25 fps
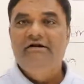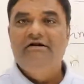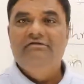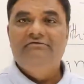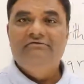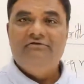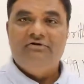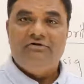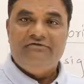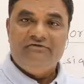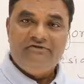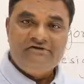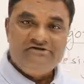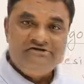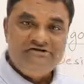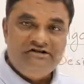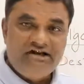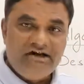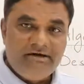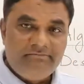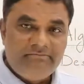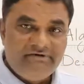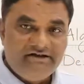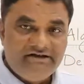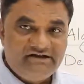for which the
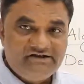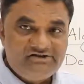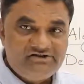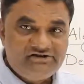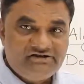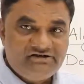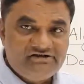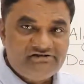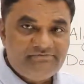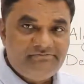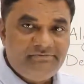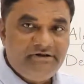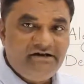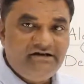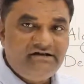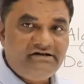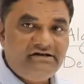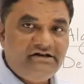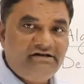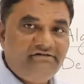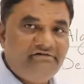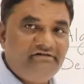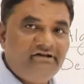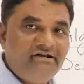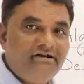application is being
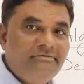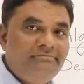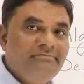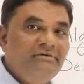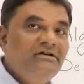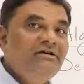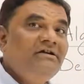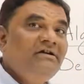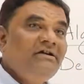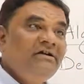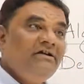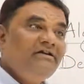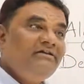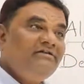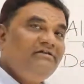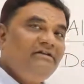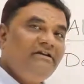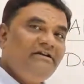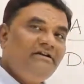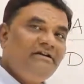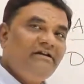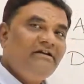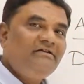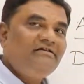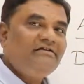developed,
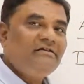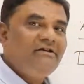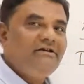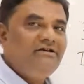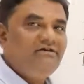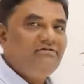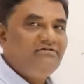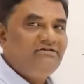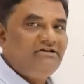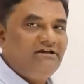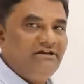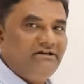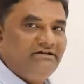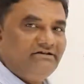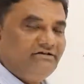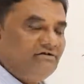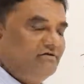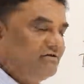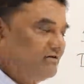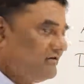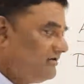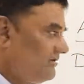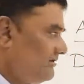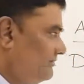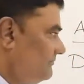they can write on the
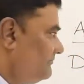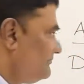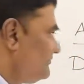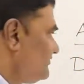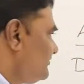algorithm.